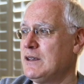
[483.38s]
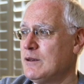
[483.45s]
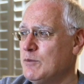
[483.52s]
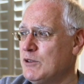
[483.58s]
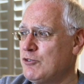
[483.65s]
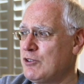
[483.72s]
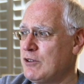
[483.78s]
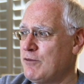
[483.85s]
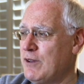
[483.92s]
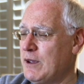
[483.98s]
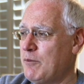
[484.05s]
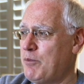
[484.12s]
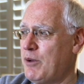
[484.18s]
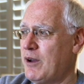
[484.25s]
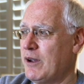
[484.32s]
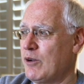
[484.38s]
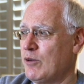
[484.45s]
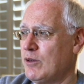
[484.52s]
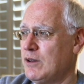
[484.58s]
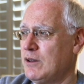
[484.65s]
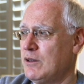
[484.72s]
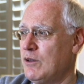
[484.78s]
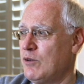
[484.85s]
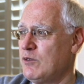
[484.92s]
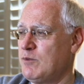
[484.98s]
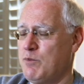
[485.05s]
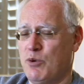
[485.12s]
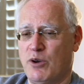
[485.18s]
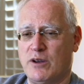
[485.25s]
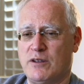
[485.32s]
image of the vampire in those
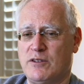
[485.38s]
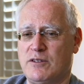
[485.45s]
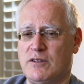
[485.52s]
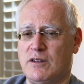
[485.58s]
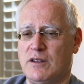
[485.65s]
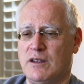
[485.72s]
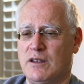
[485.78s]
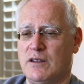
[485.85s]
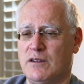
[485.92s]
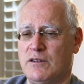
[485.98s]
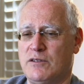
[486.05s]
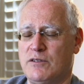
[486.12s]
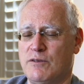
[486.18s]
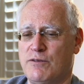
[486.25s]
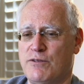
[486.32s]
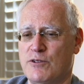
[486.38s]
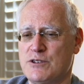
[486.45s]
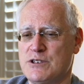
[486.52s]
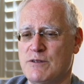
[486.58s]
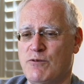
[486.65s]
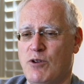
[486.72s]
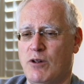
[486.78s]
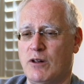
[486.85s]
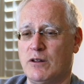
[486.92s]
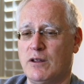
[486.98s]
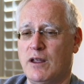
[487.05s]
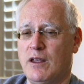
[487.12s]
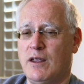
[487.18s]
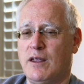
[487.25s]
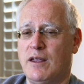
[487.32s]
books is, first of
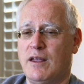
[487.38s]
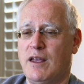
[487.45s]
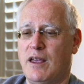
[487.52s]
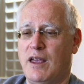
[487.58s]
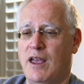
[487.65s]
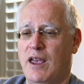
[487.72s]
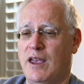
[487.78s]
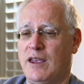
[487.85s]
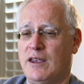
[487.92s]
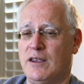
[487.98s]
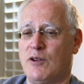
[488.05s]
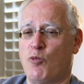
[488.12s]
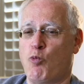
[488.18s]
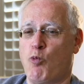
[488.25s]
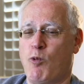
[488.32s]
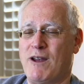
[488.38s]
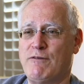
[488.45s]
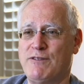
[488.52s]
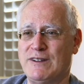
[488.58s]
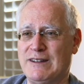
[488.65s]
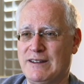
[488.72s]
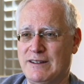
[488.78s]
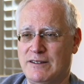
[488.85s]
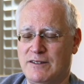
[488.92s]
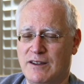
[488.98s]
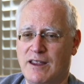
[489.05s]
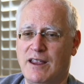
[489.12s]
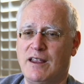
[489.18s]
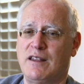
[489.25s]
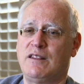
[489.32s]
all, a revenant,
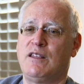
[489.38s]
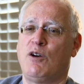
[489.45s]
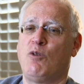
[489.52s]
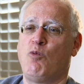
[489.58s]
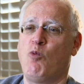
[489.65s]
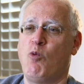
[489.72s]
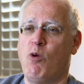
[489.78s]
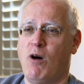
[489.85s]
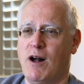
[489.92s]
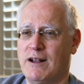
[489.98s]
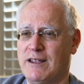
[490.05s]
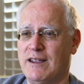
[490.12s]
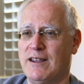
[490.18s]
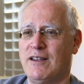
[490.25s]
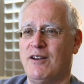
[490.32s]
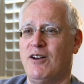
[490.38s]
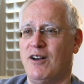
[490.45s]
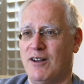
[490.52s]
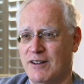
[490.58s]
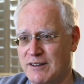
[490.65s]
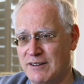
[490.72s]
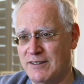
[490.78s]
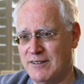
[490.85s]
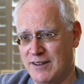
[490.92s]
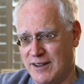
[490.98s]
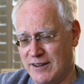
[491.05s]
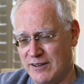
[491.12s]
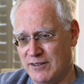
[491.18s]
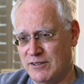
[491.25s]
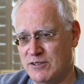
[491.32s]
the walking
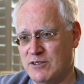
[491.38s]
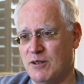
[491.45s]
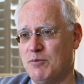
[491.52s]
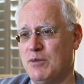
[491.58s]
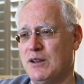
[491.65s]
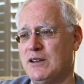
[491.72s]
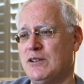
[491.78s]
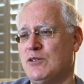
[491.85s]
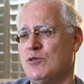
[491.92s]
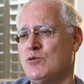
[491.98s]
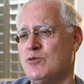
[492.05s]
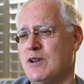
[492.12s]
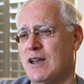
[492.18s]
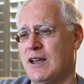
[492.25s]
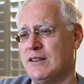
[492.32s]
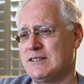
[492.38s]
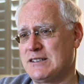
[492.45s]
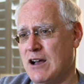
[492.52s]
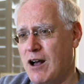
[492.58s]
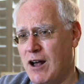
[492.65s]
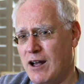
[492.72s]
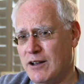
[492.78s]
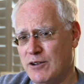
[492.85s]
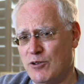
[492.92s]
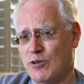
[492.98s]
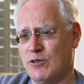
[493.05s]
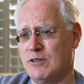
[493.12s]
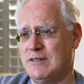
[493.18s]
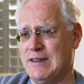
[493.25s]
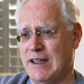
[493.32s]
undead, somebody who has
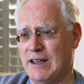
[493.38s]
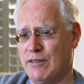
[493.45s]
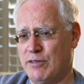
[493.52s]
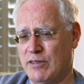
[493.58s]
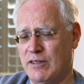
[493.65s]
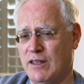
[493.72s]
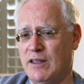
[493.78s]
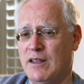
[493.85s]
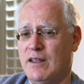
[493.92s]
conquered death,